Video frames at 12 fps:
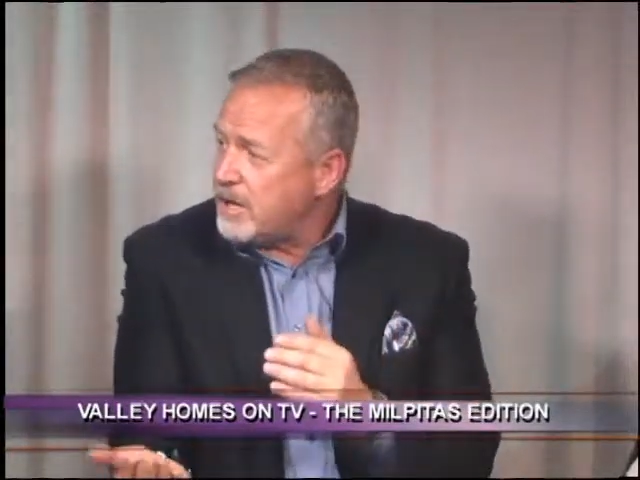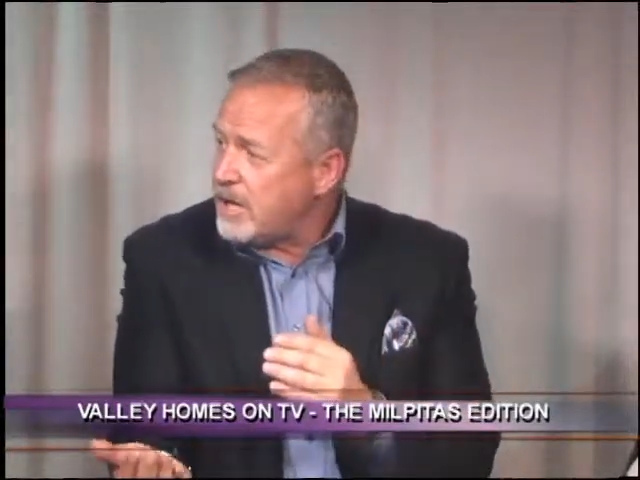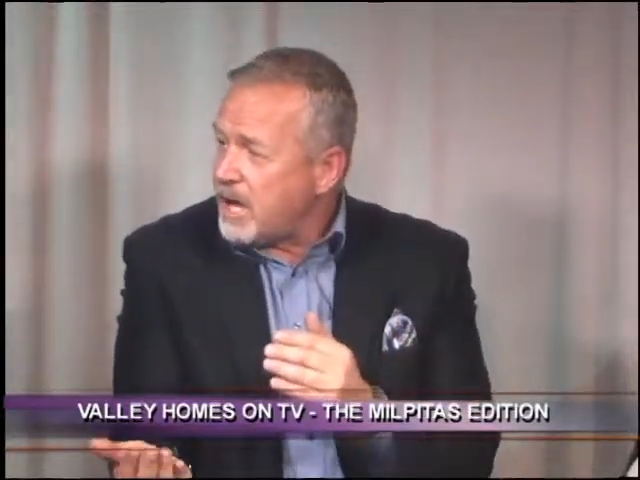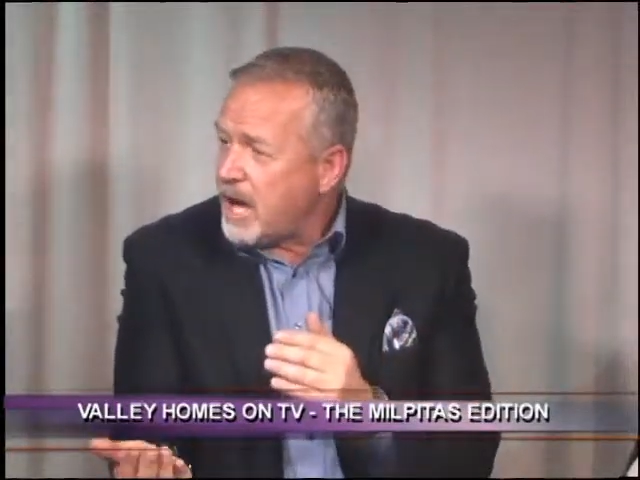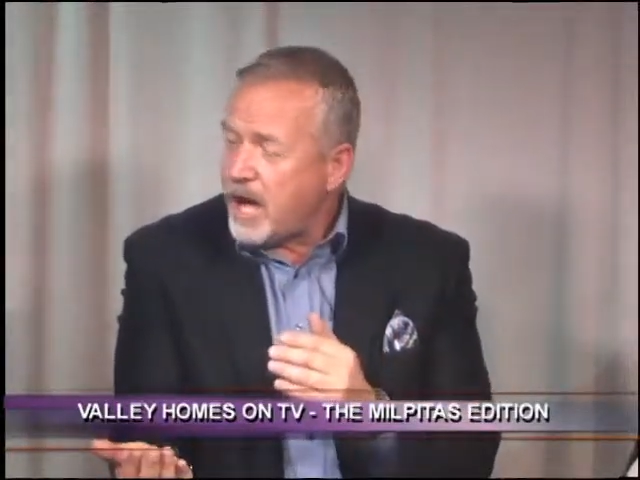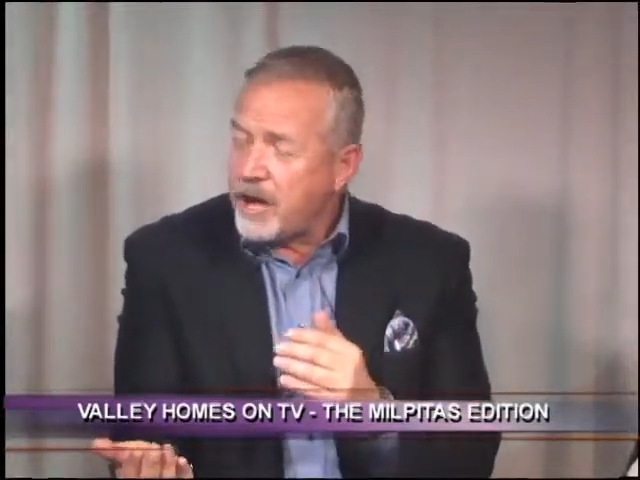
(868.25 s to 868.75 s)

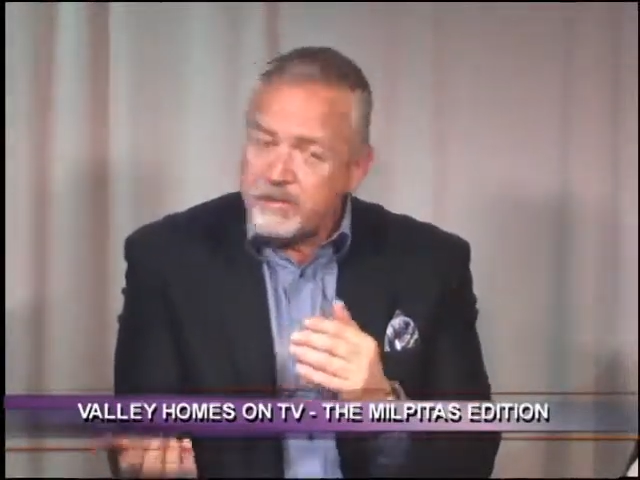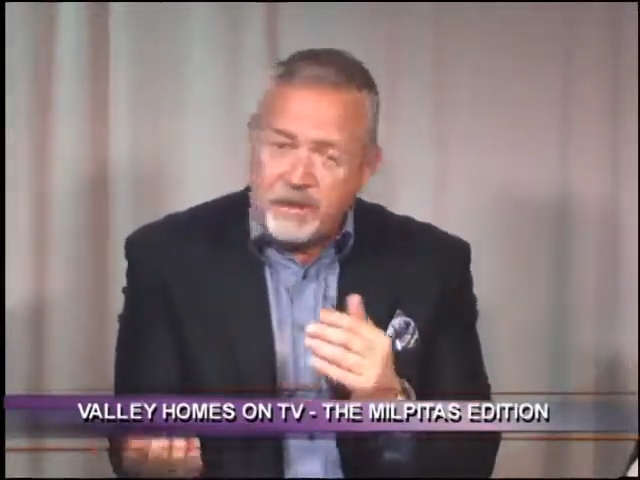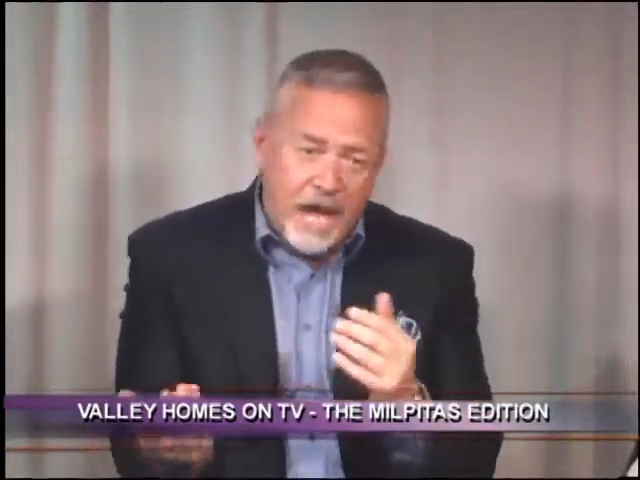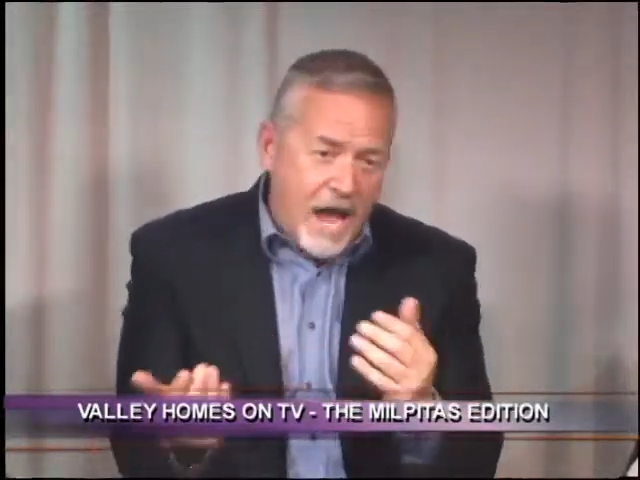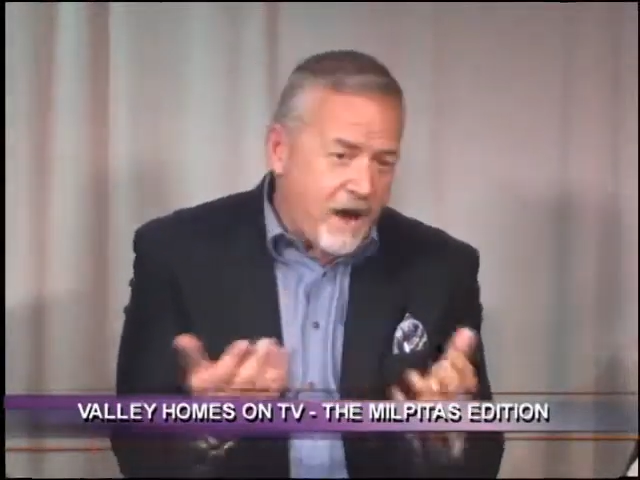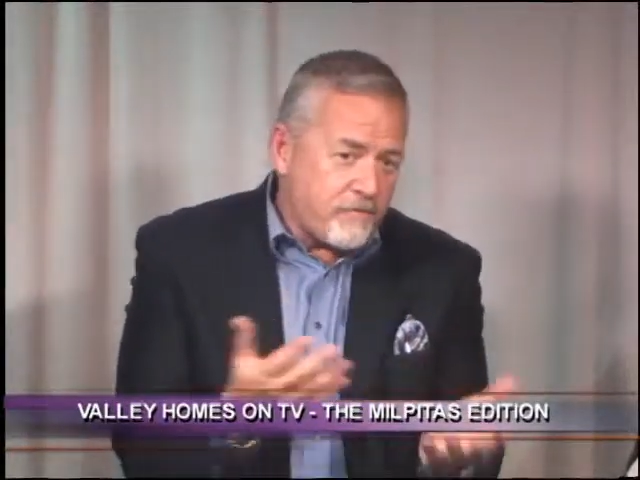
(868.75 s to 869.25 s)

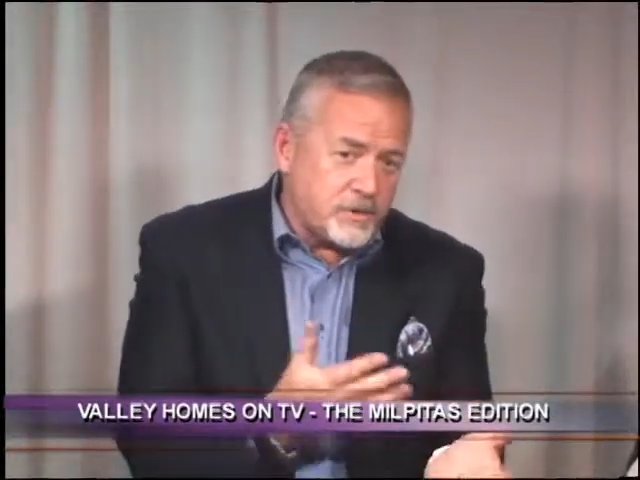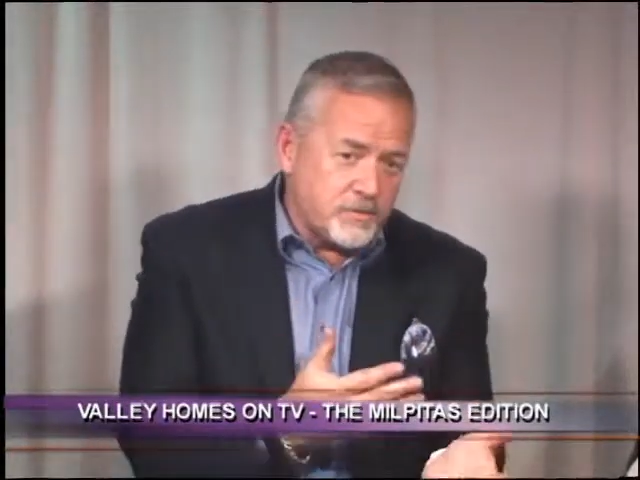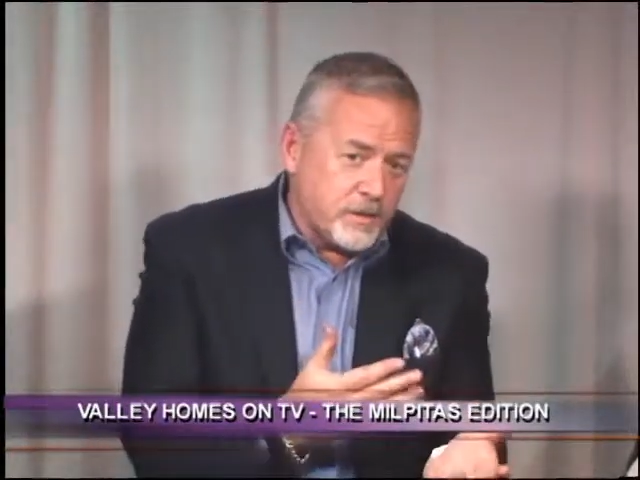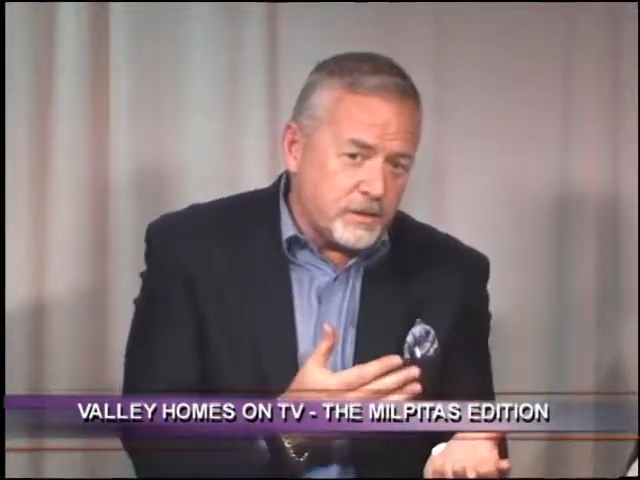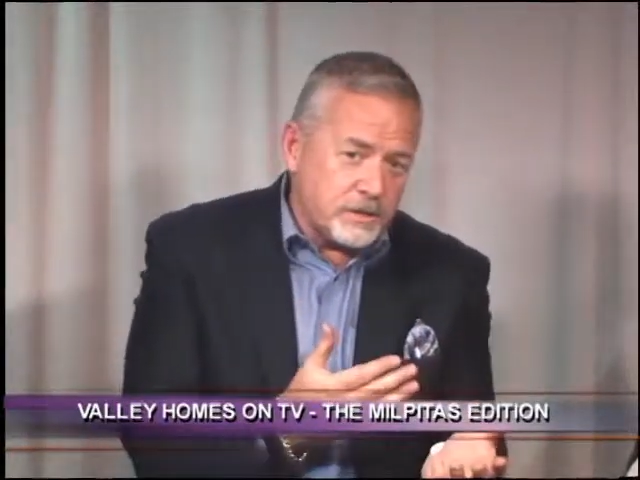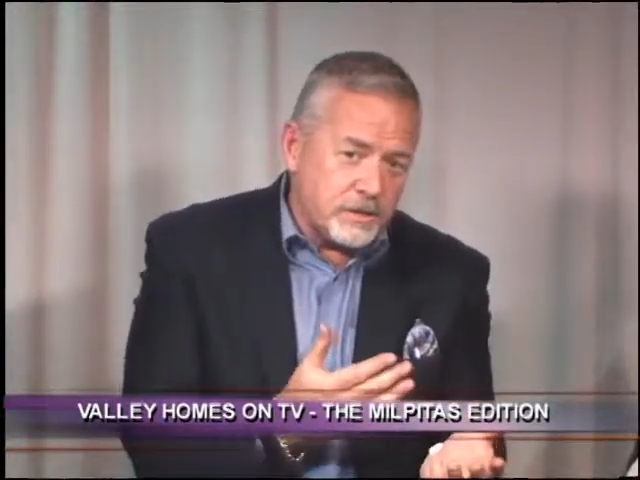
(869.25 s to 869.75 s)
The average
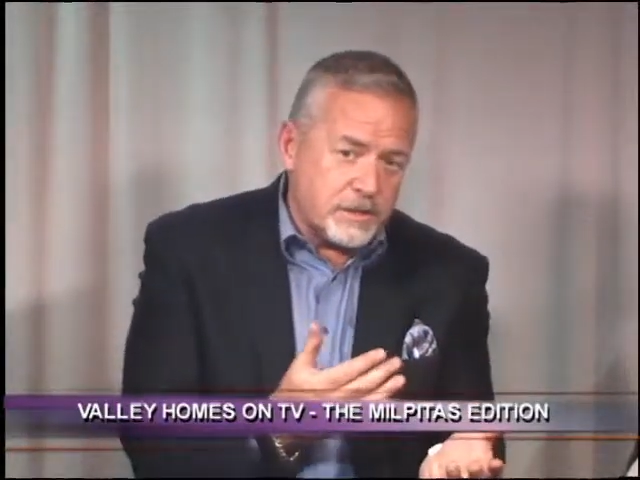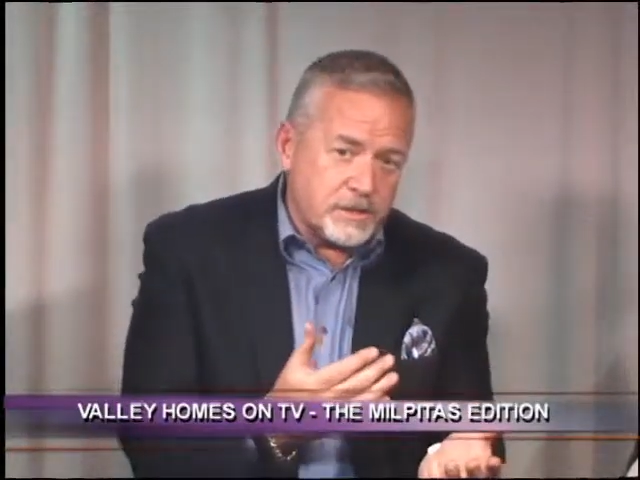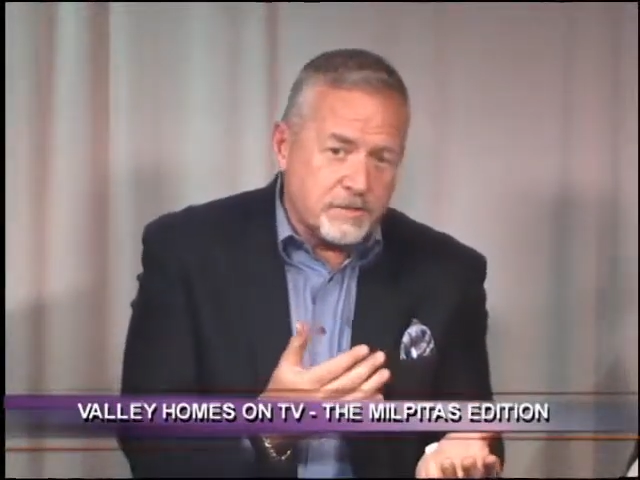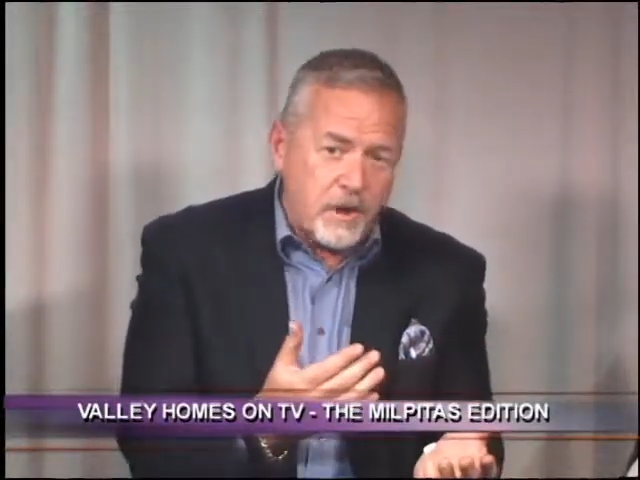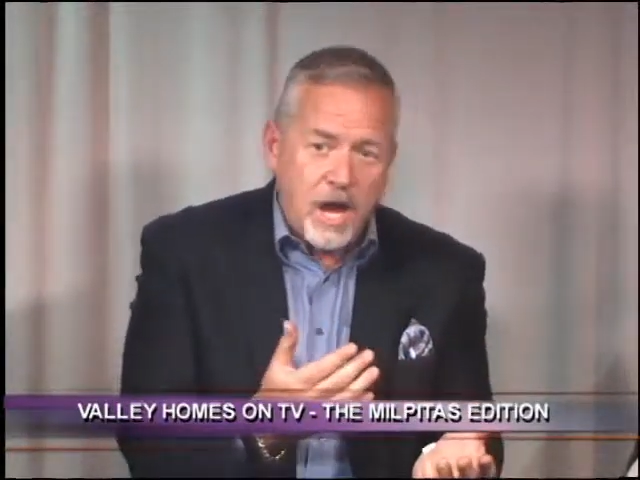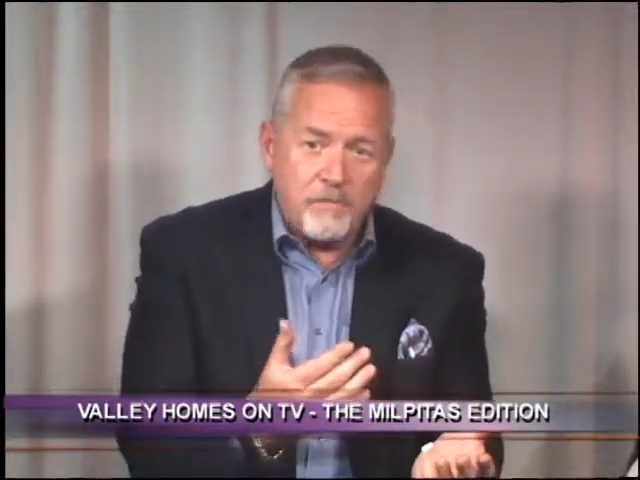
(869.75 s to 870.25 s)
realtor is
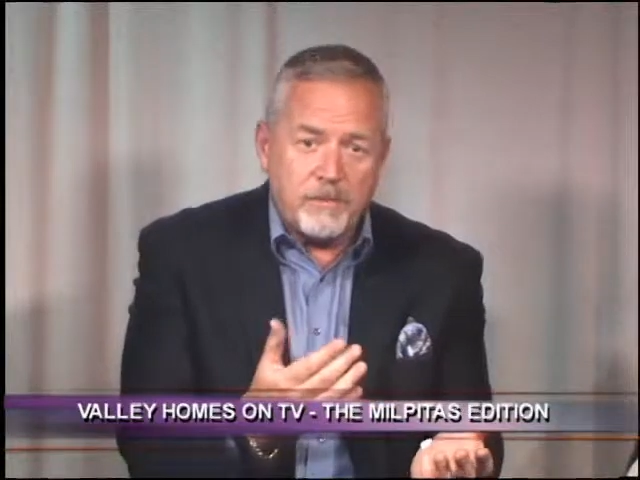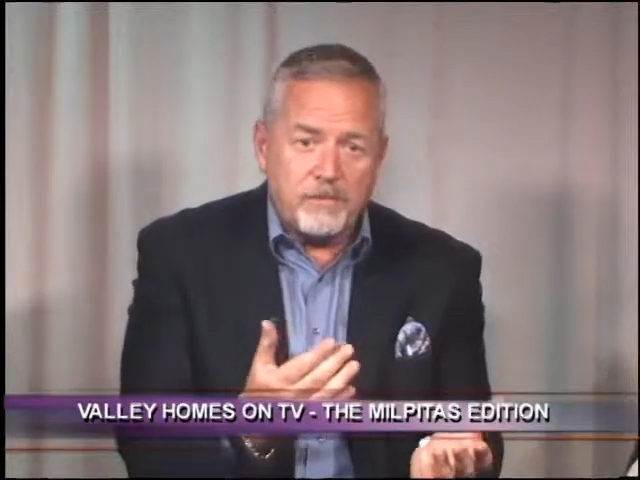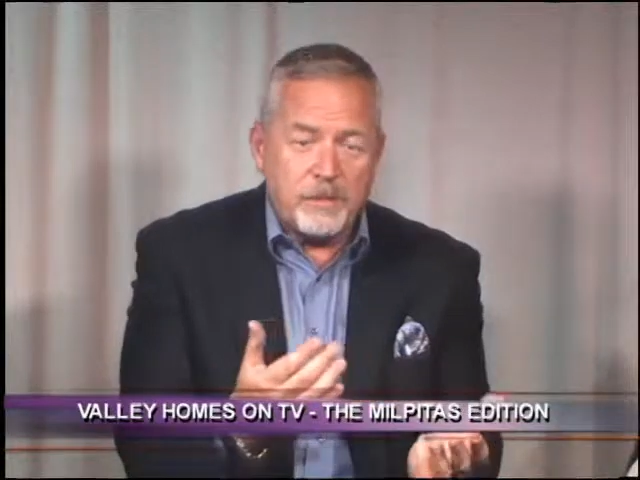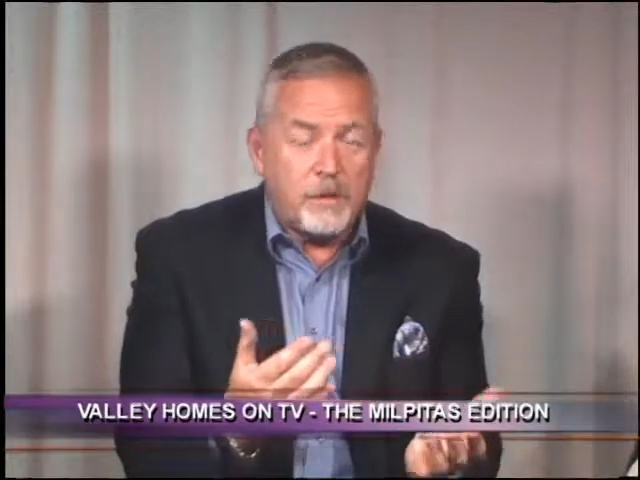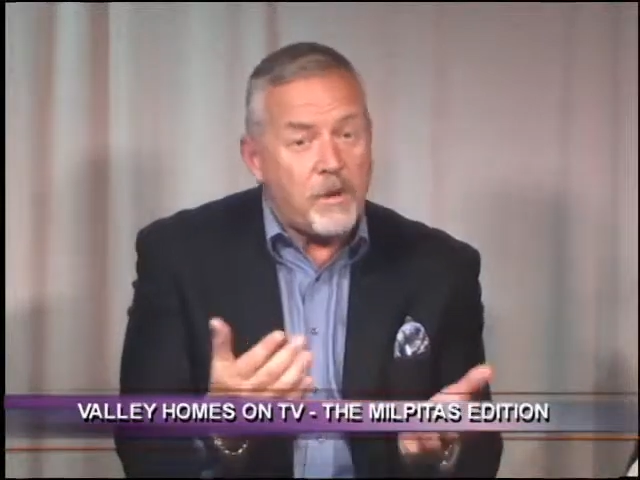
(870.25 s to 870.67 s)
probably,